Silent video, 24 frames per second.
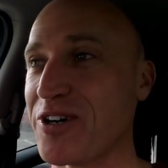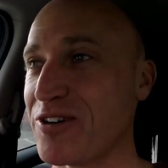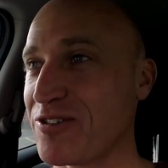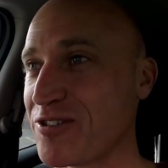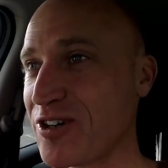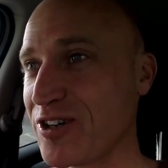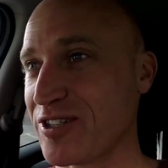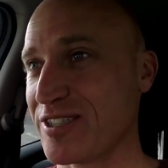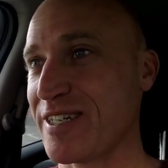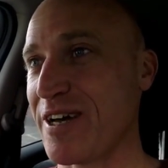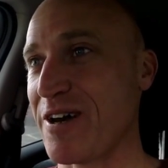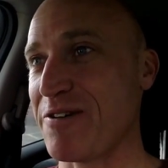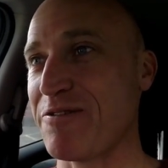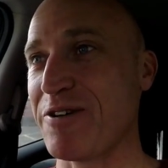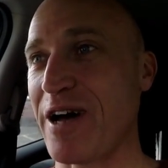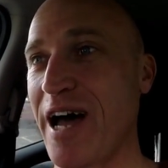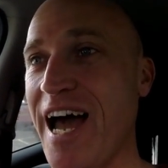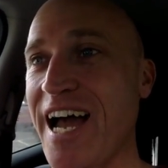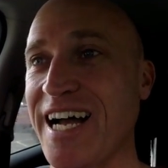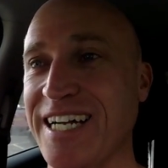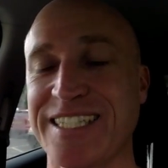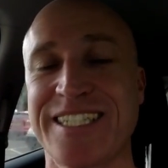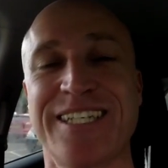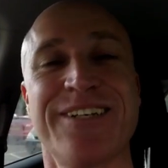you've got to have
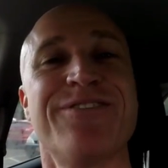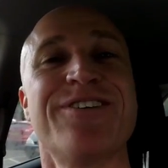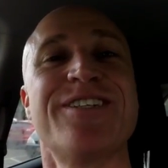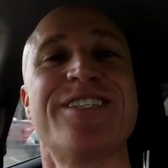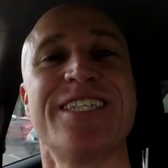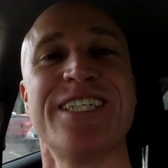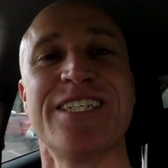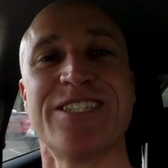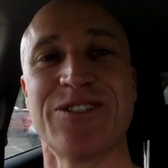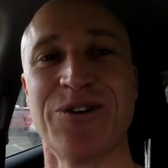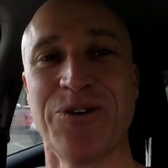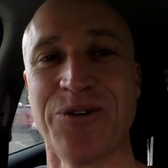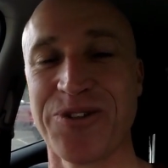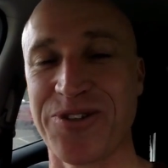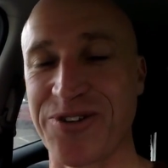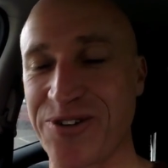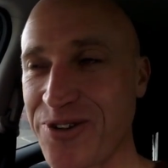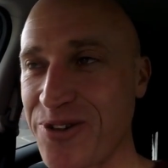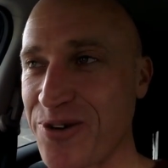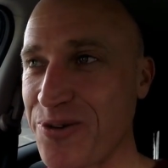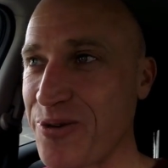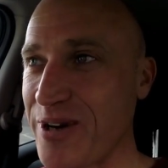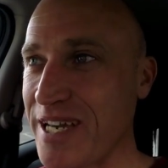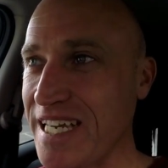activities all
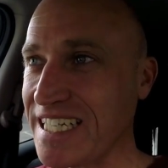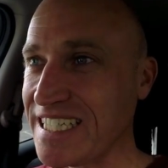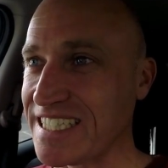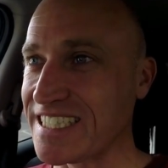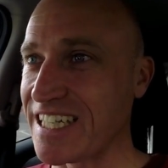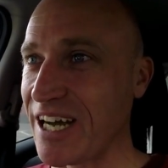through the week.